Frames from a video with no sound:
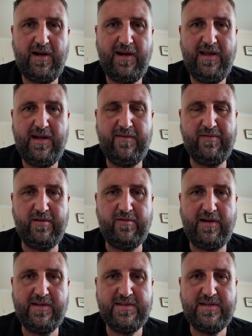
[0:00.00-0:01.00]
clearly from
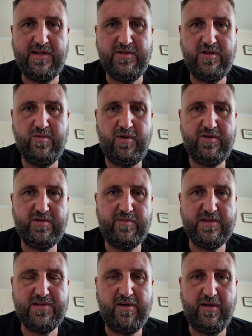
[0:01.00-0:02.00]
grandstands. You can watch on
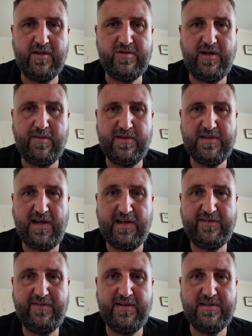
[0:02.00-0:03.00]
the side of the track, but there's
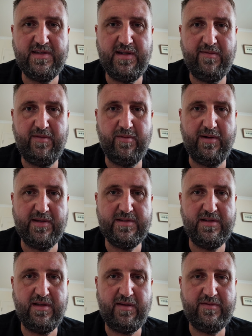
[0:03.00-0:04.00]
catch fencing everywhere,
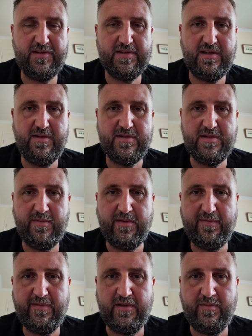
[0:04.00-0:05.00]
so you have to excuse some of
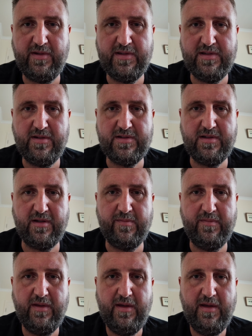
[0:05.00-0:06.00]
the filming because it looks like
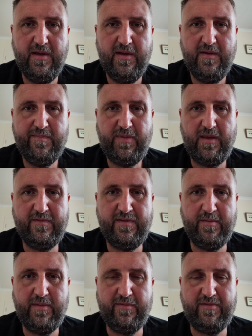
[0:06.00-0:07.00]
I'm
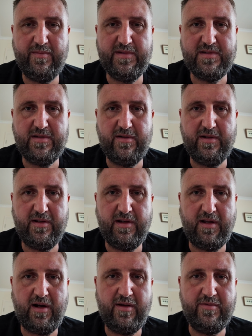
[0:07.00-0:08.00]
filming it from inside an
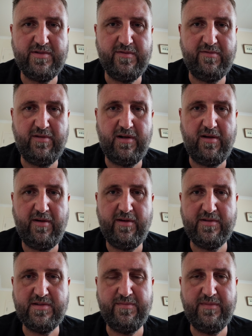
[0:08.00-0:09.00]
enclosure for a
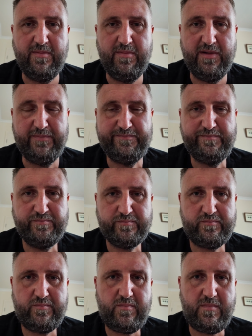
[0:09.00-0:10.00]
lion or something. But
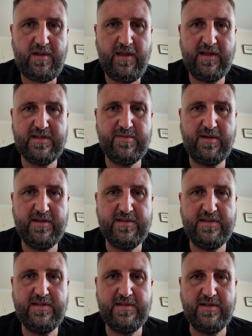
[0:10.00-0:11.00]
that's
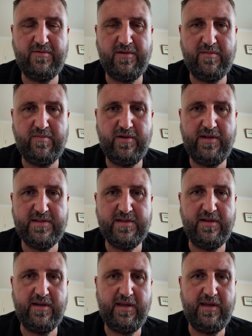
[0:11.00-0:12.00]
because this is a Grand Prix
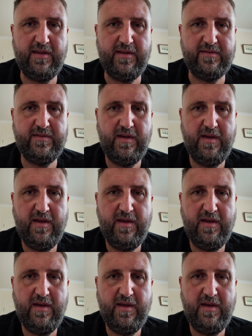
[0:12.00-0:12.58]
circuit, and